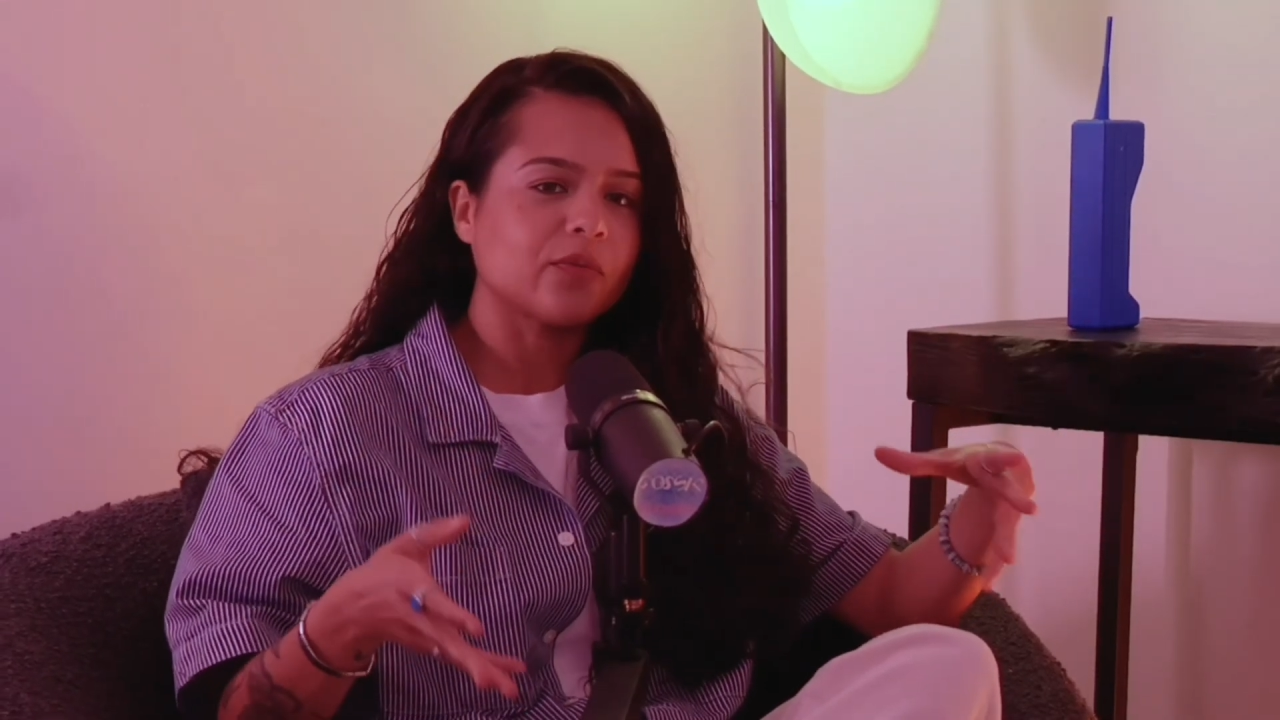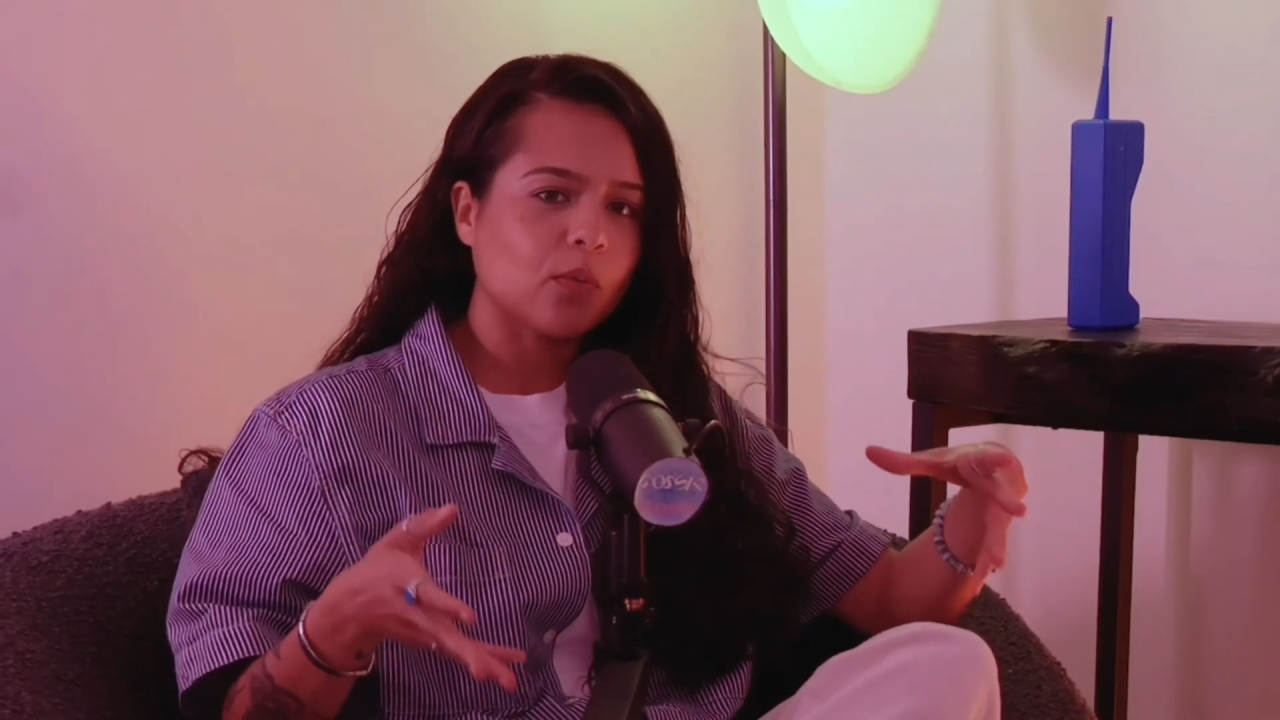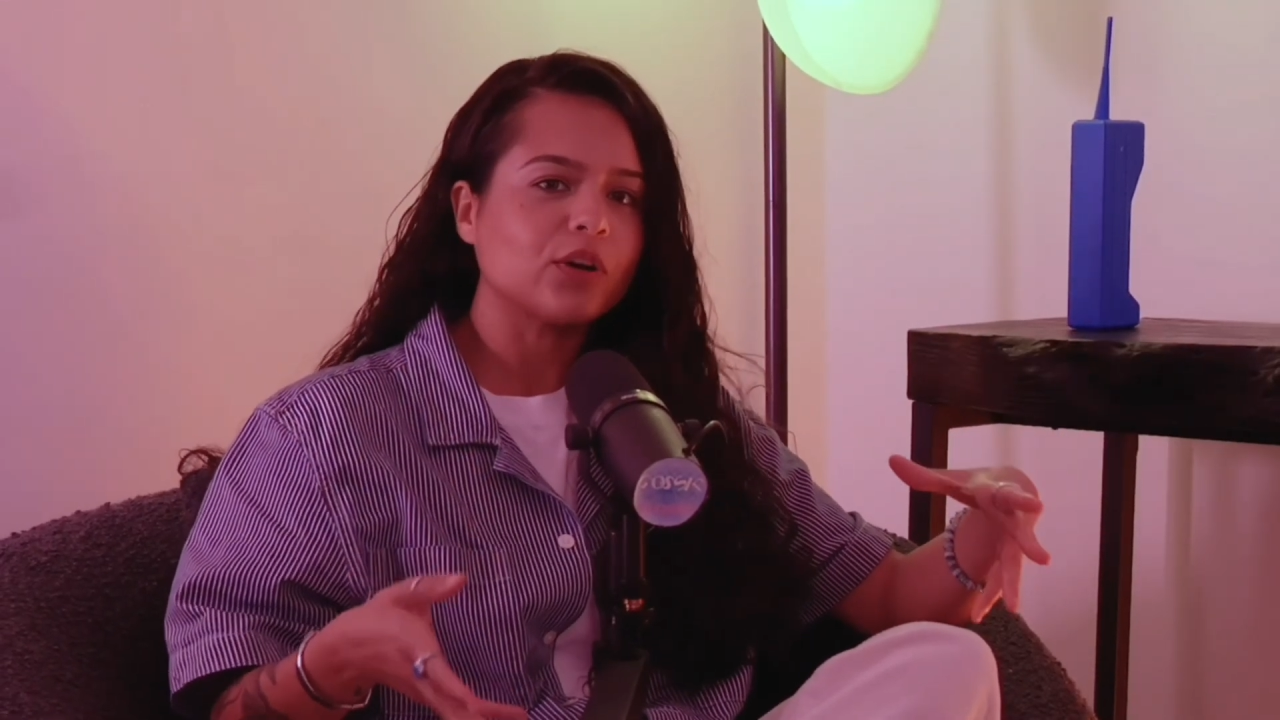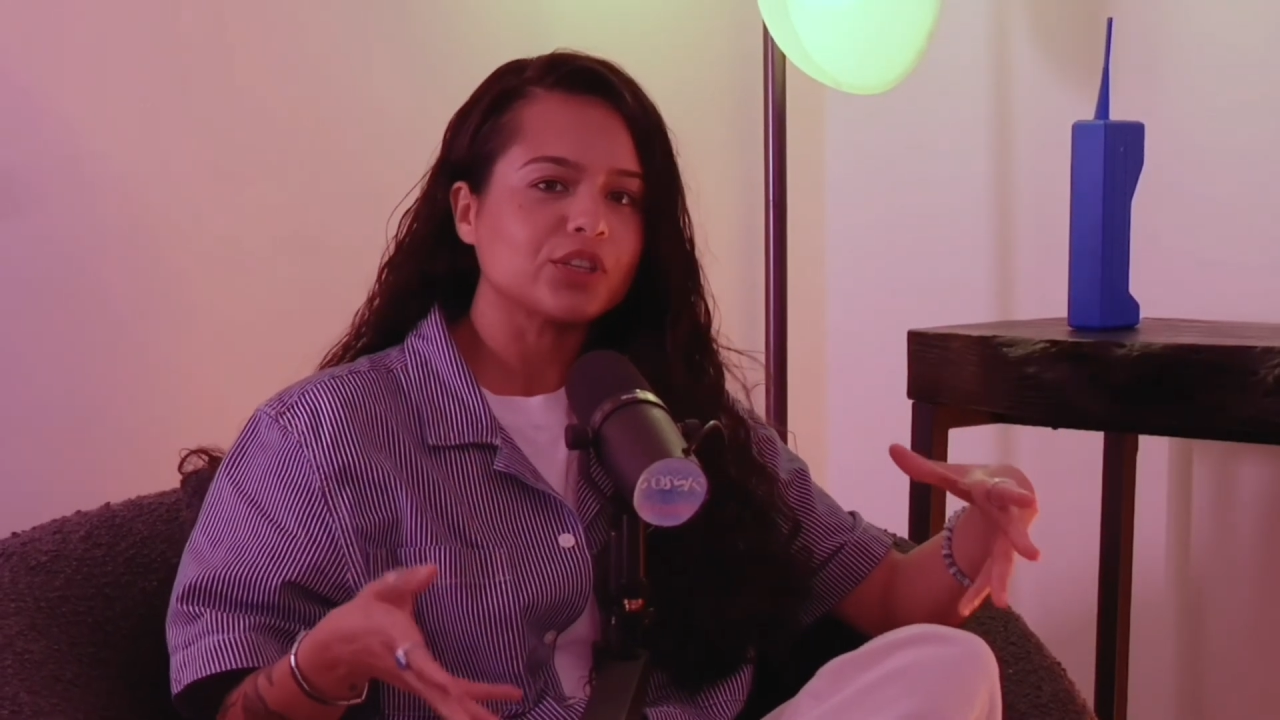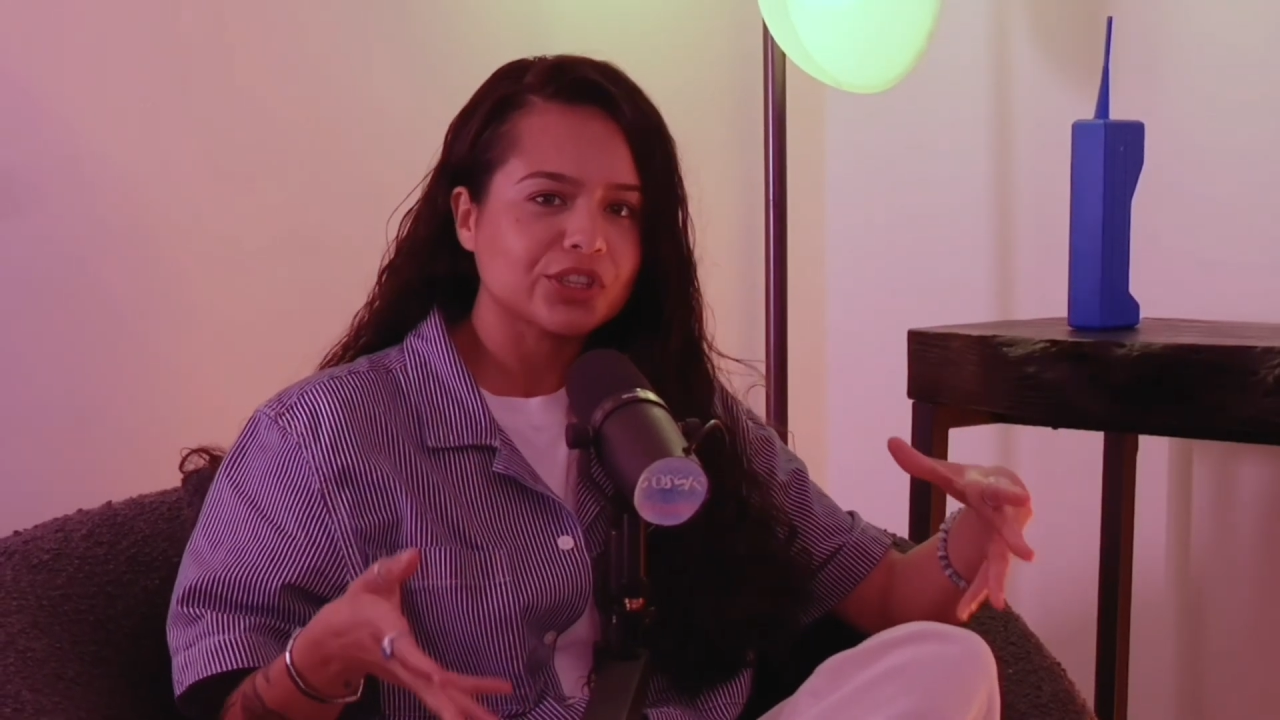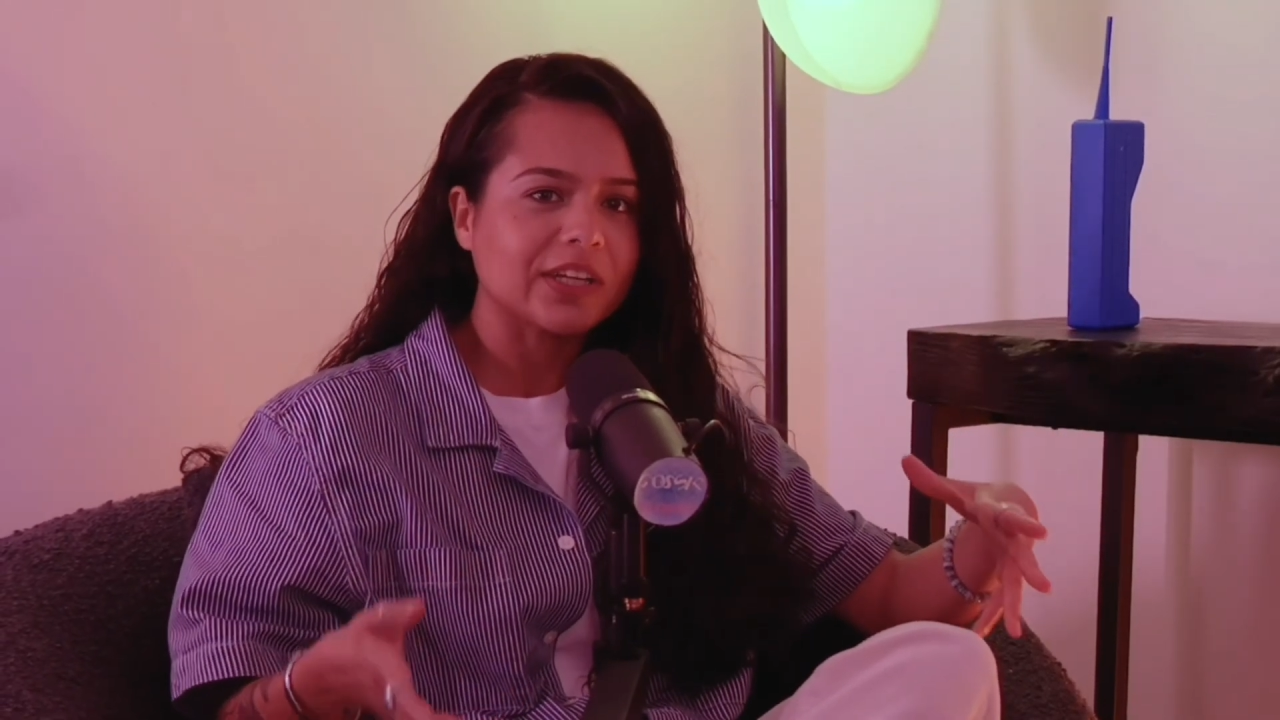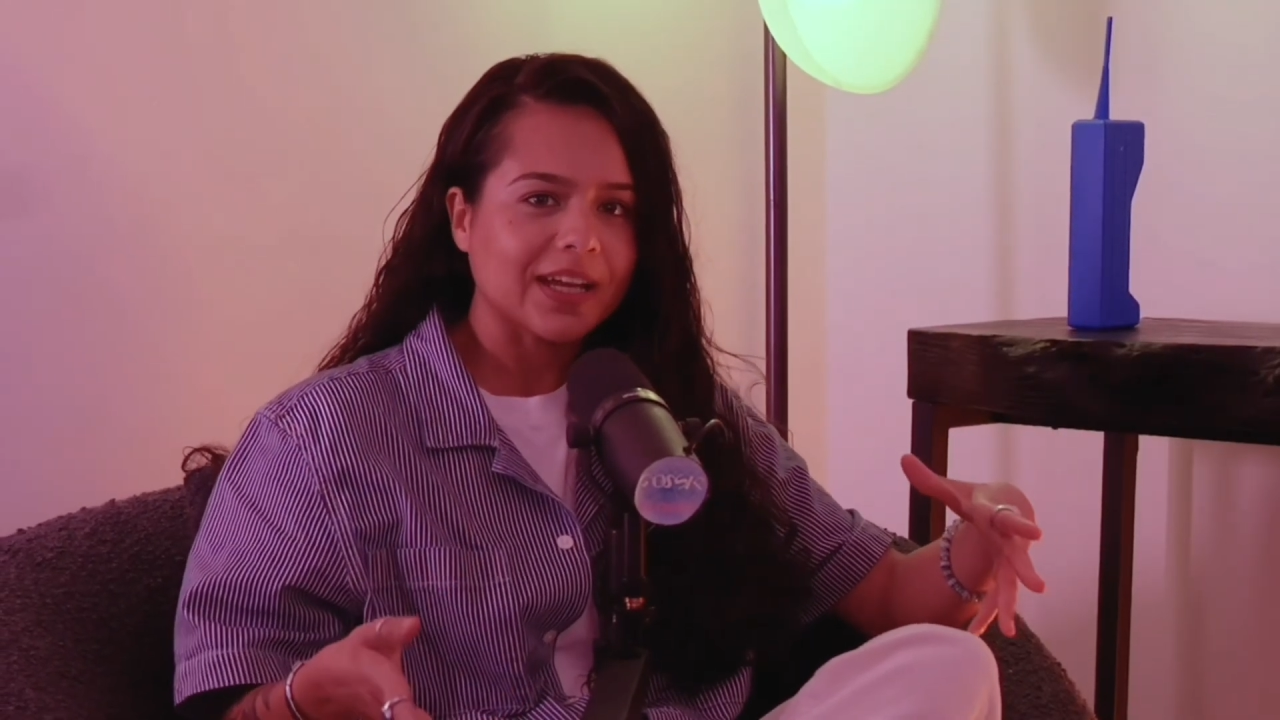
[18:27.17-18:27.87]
have watched